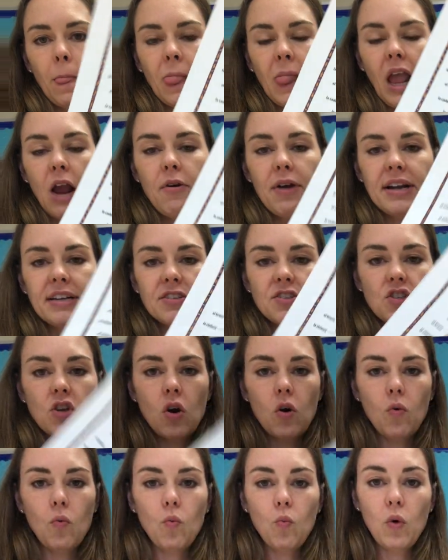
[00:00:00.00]
All right,
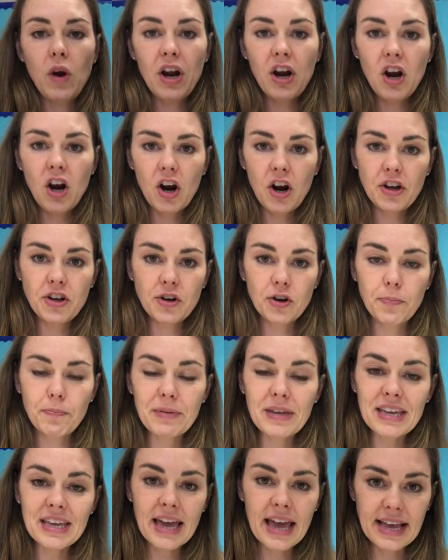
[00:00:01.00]
so where are your
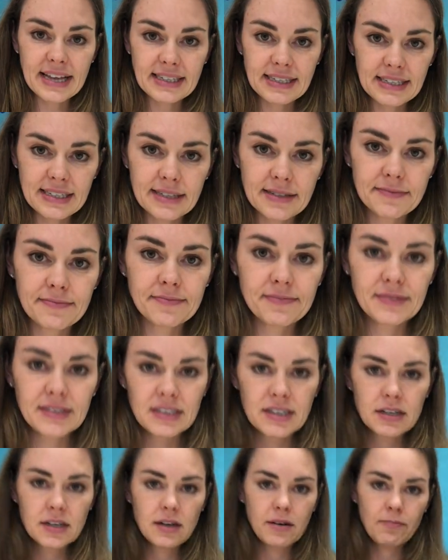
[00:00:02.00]
pies?
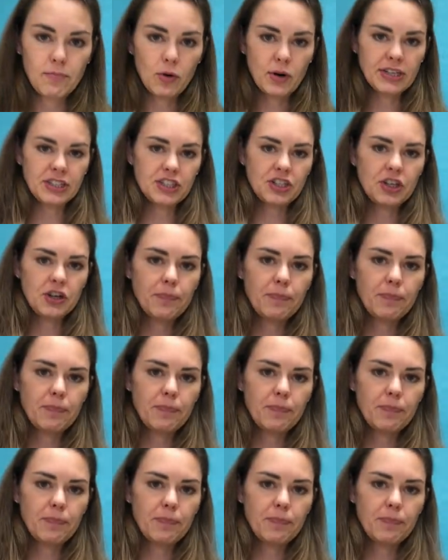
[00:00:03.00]
Point to your